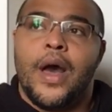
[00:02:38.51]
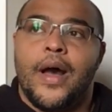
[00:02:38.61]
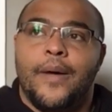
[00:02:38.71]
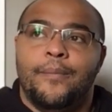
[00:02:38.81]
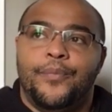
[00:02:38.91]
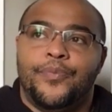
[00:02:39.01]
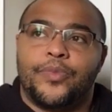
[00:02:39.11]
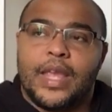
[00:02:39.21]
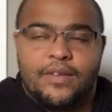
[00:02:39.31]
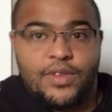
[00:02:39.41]
Um,
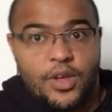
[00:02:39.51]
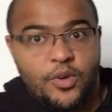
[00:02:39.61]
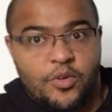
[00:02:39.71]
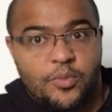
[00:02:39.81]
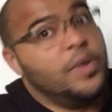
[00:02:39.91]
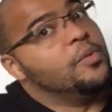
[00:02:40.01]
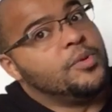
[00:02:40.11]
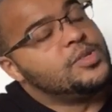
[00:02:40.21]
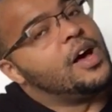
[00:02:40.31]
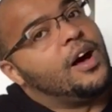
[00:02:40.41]
even though you're a
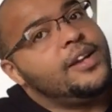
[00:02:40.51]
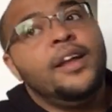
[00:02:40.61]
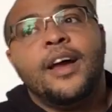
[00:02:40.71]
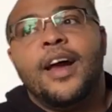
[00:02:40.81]
mutable sign.